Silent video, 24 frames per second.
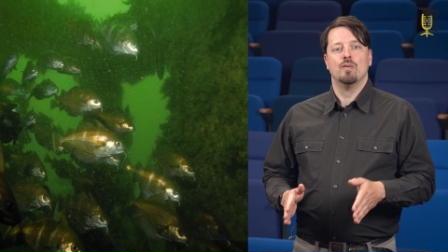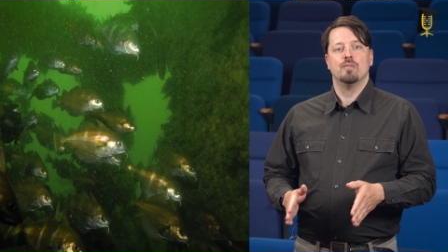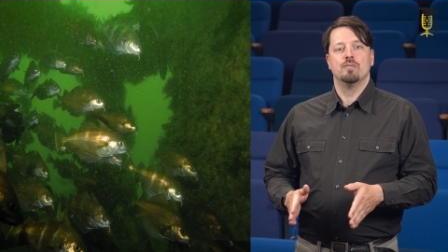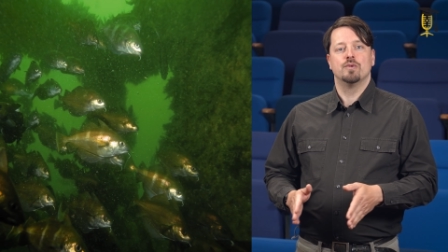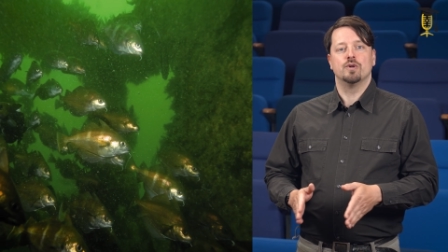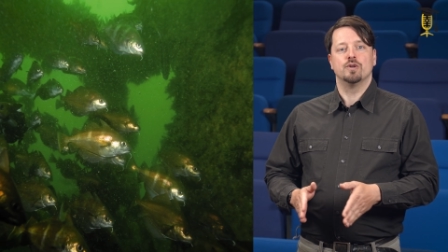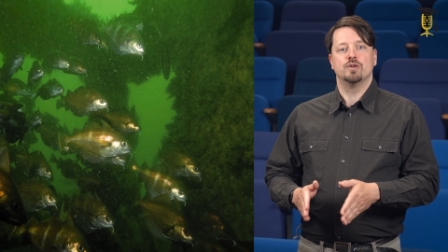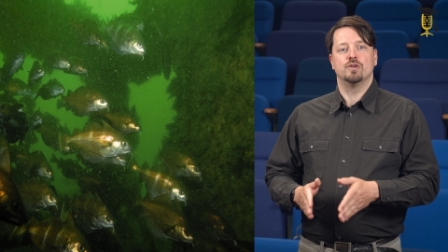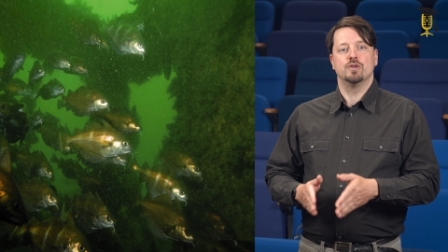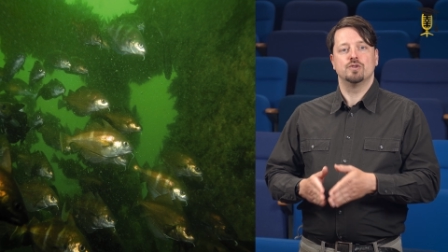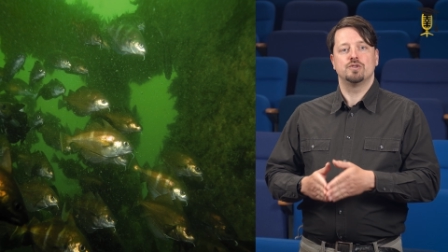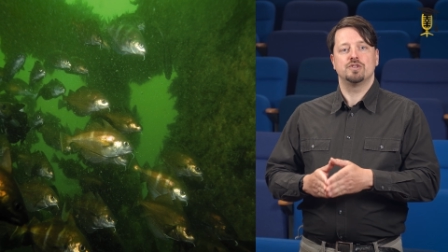
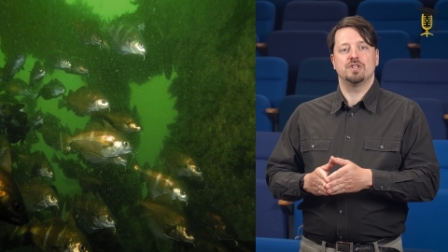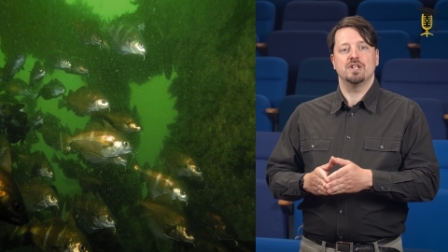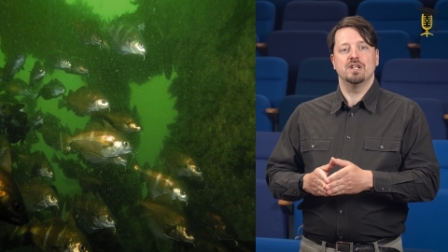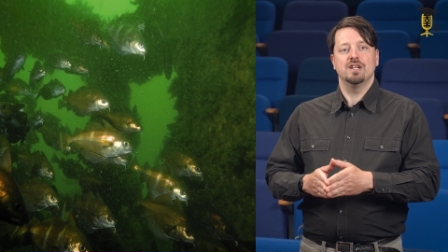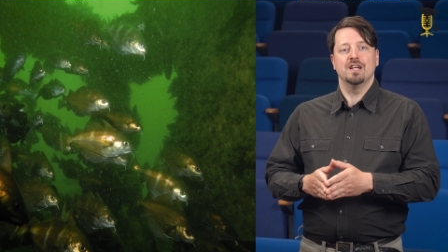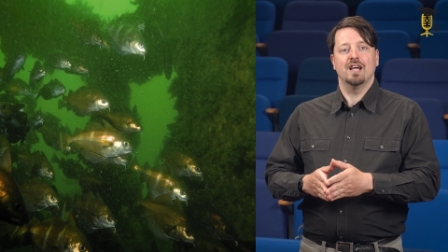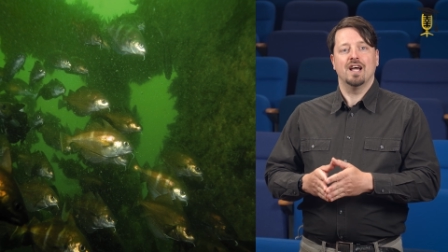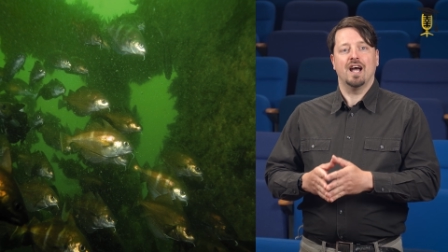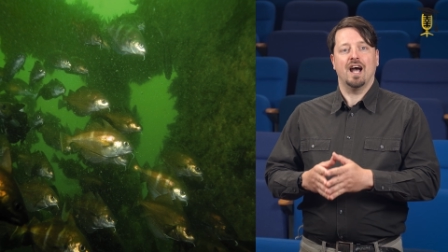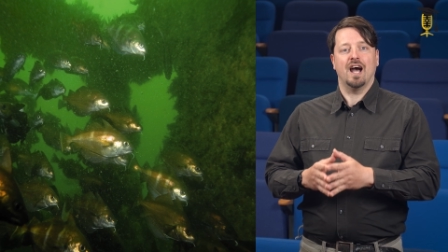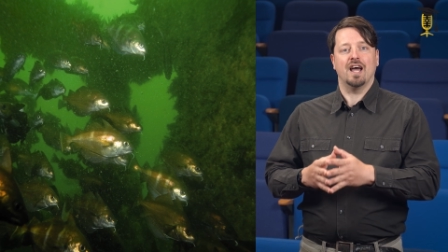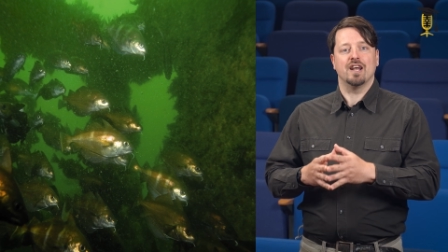producing
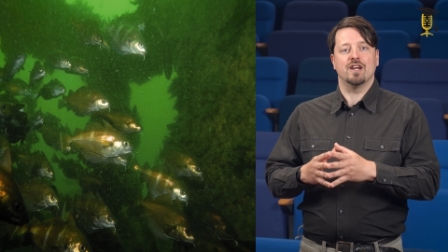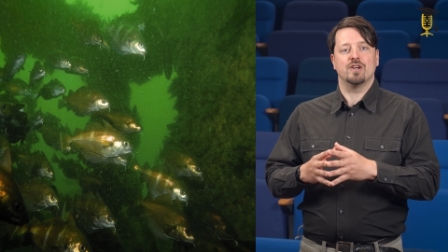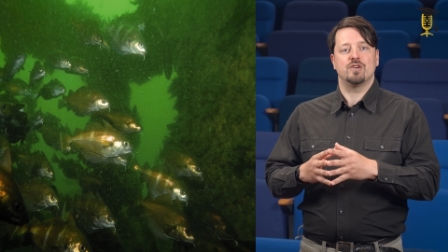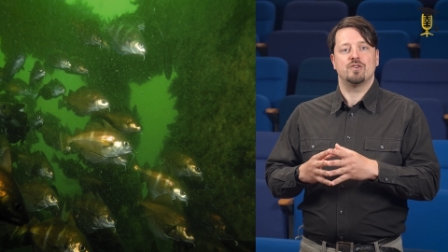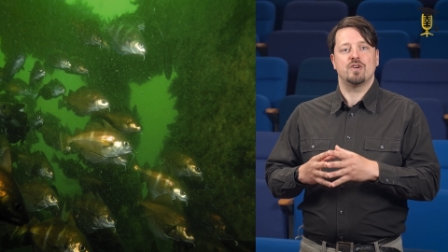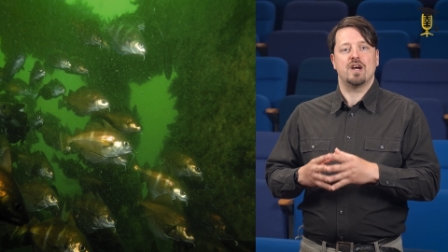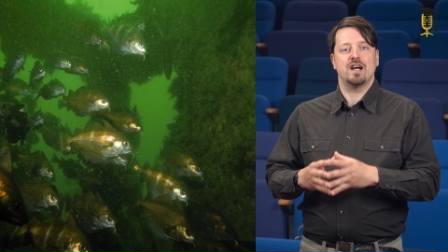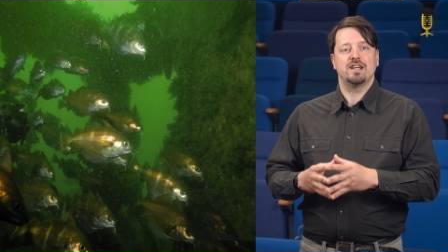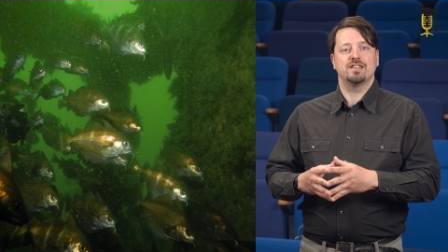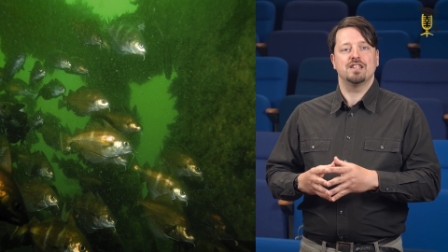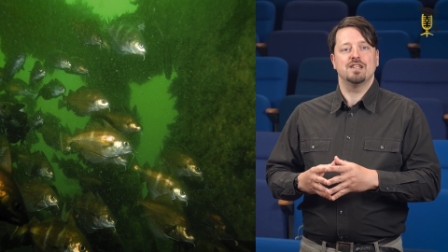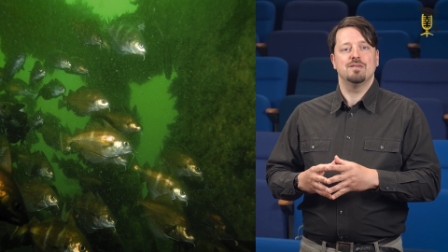and
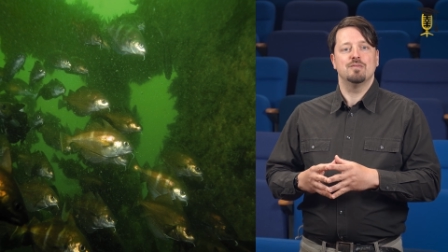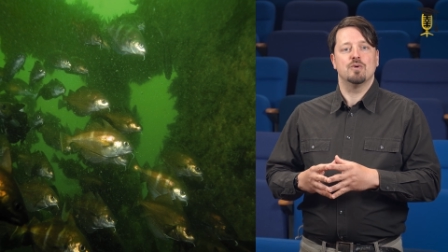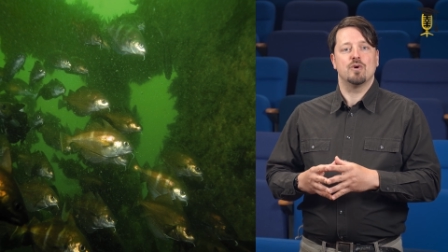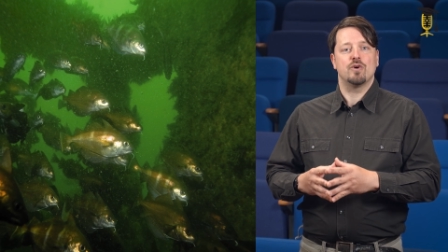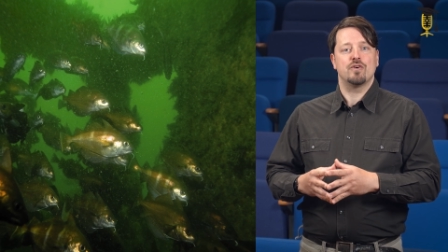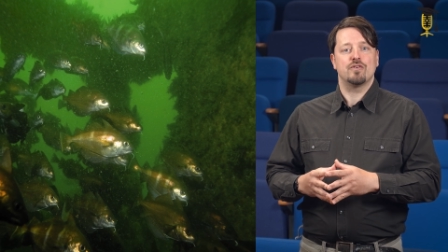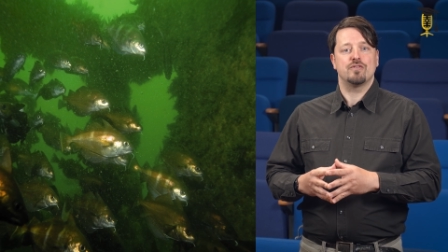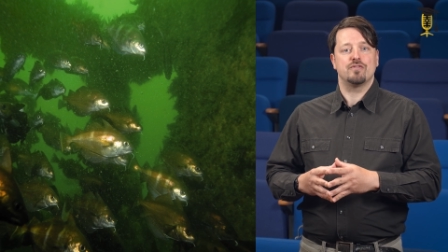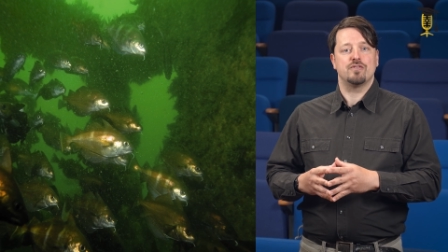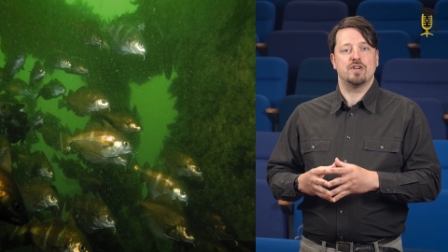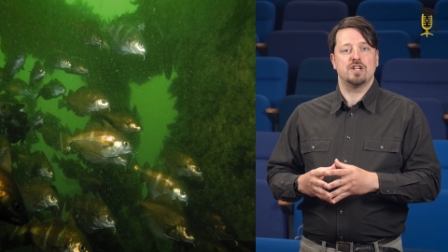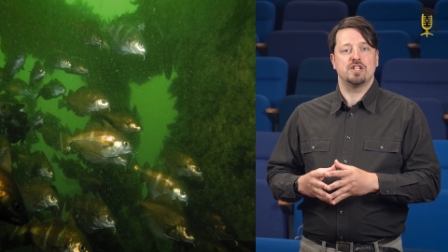attracting
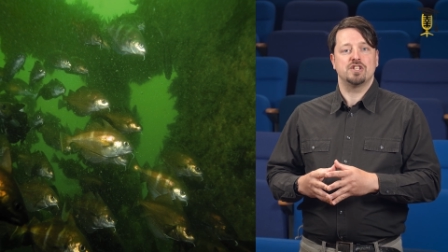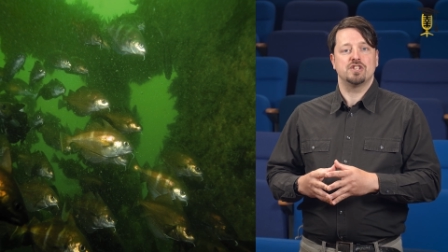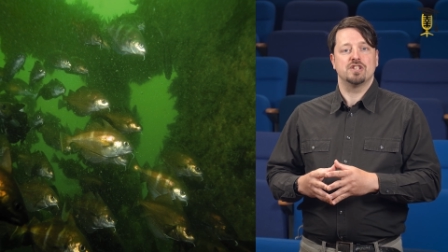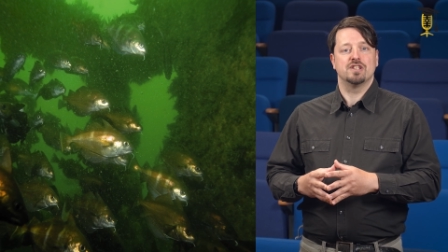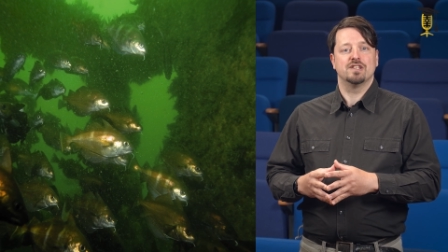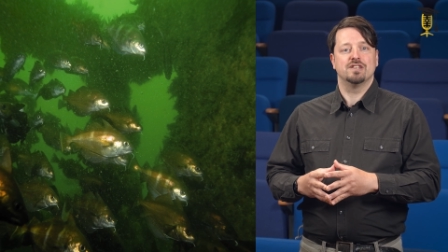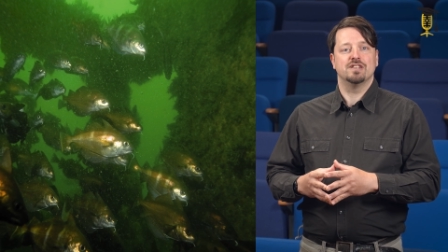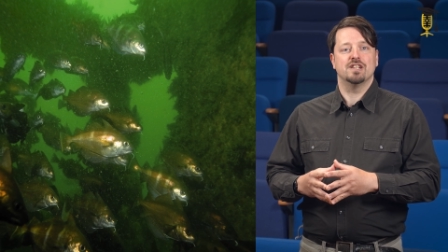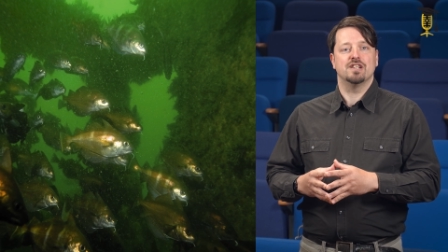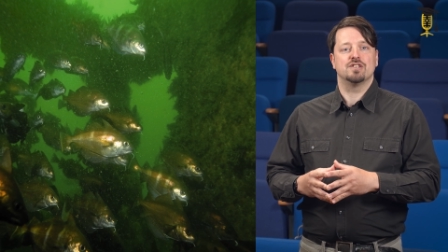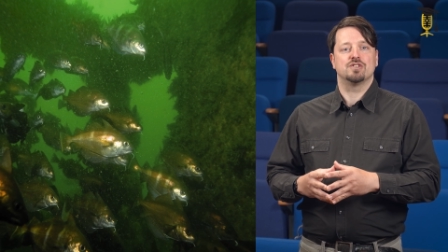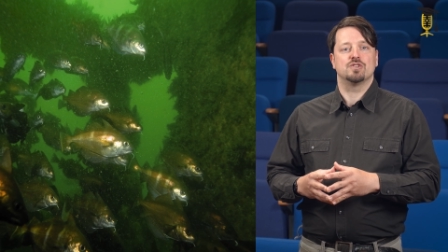more fish
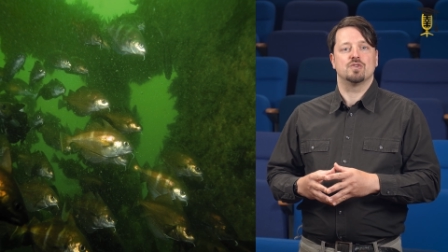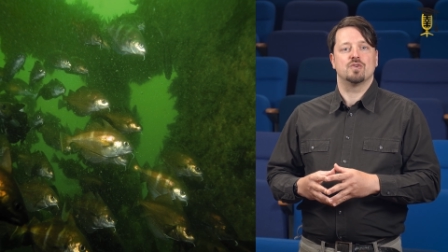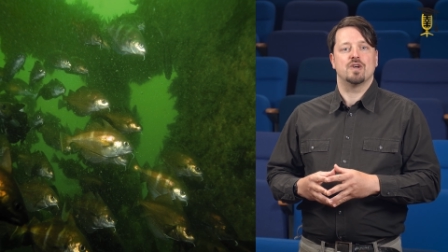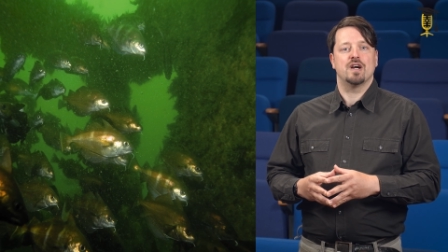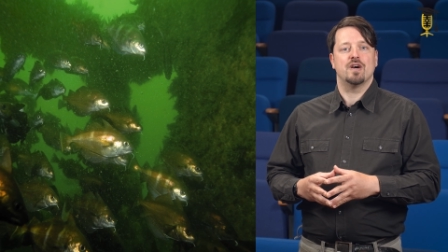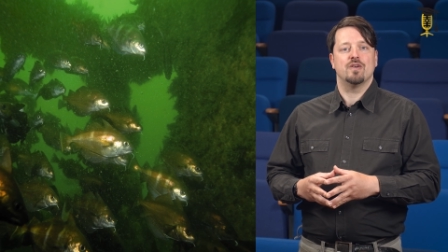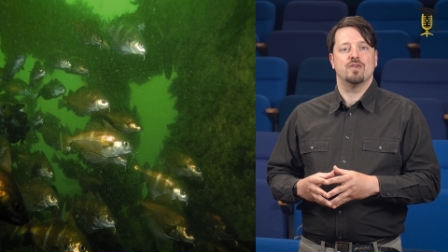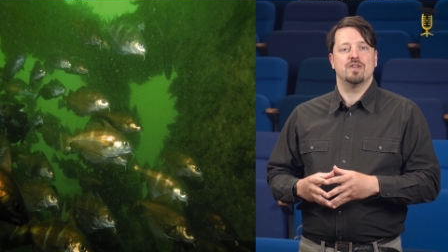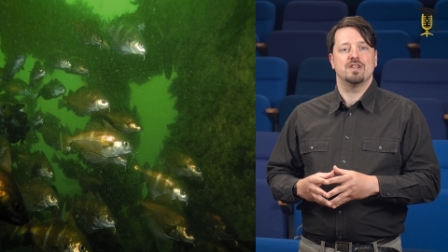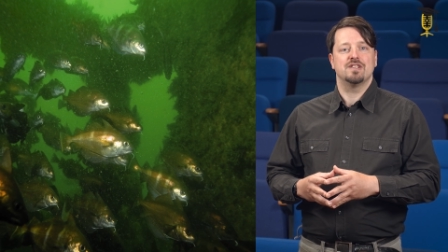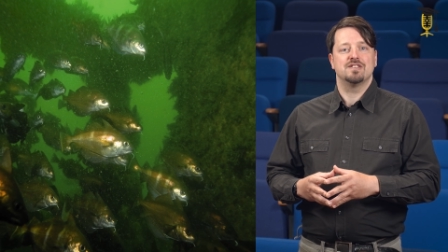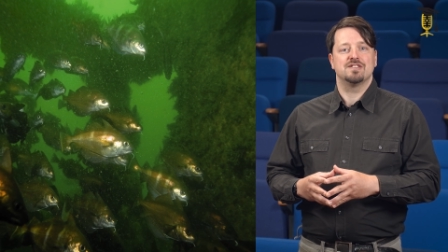than the
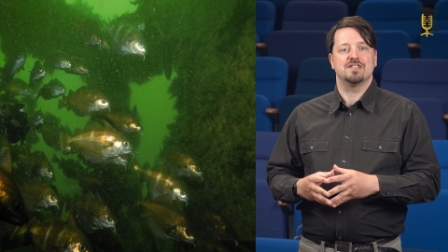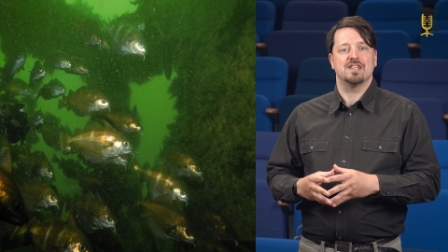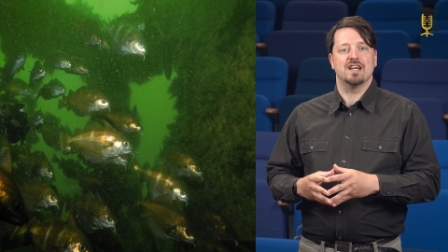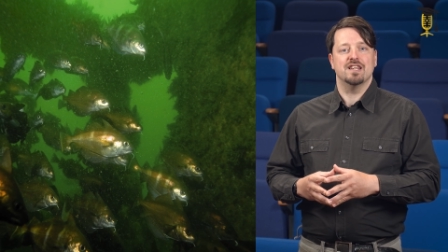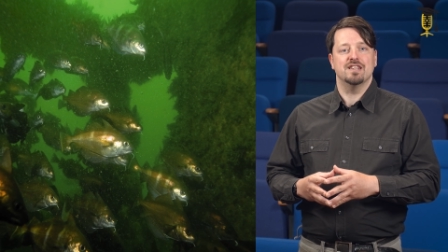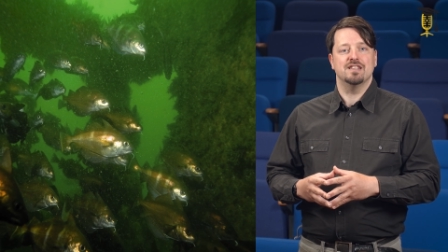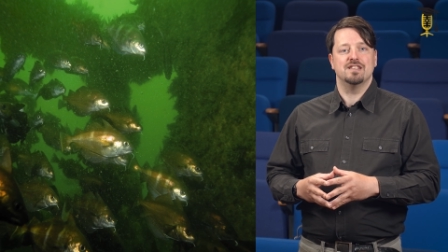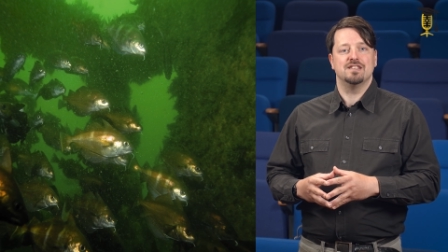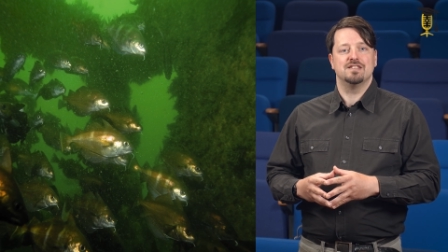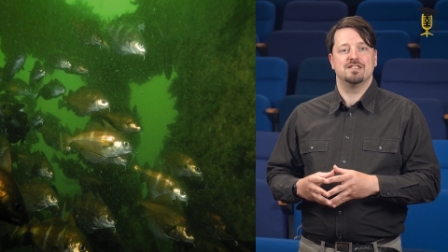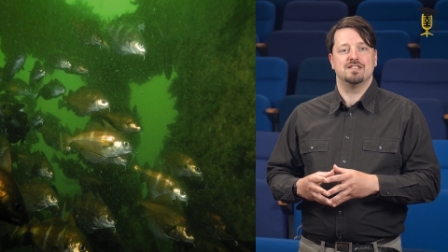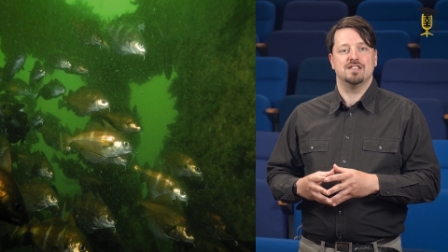surrounding
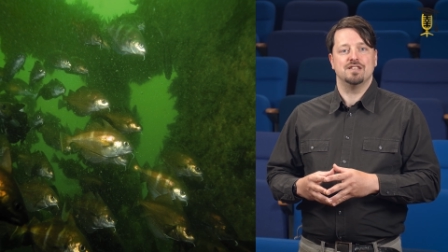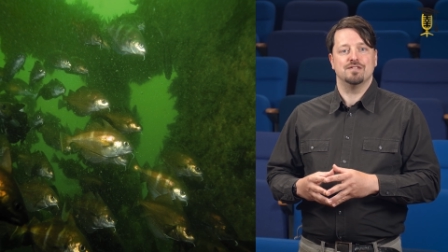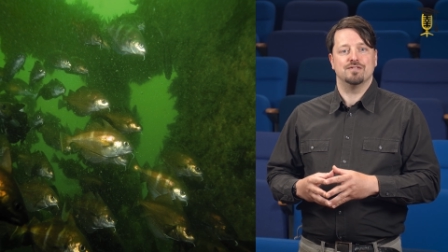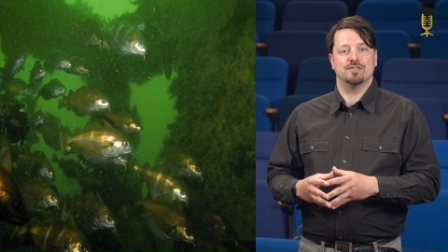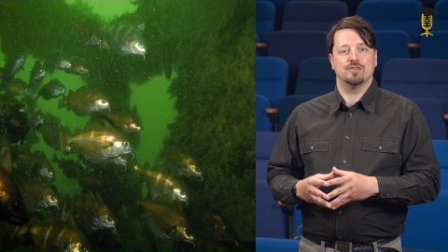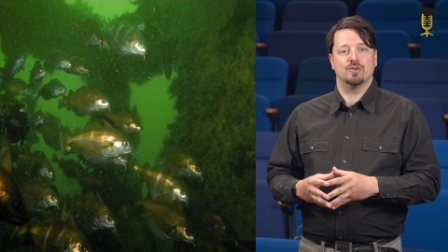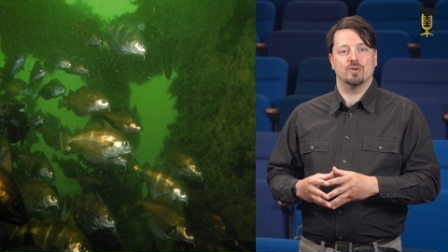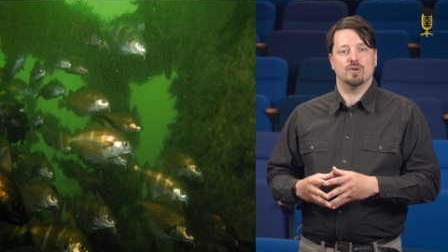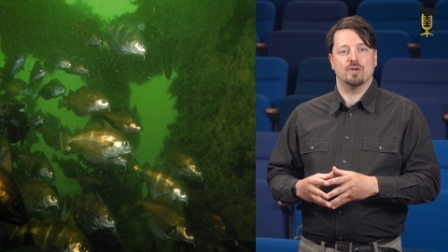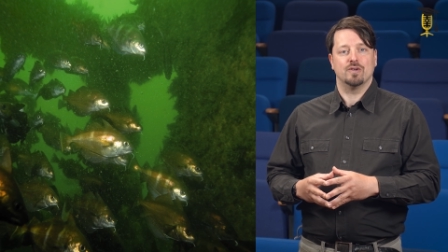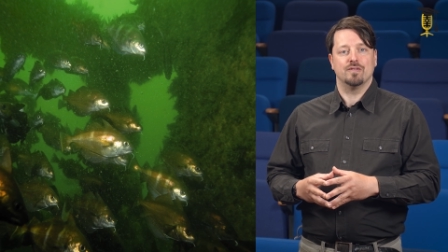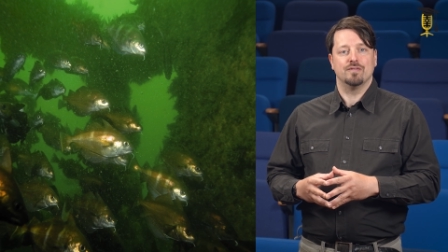sandy
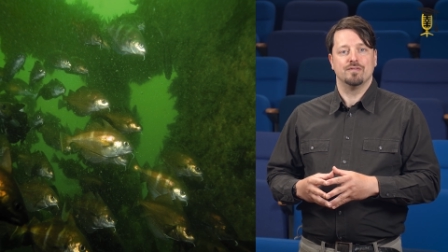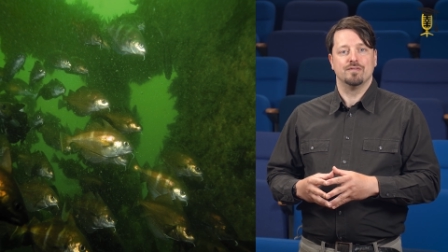seafloor.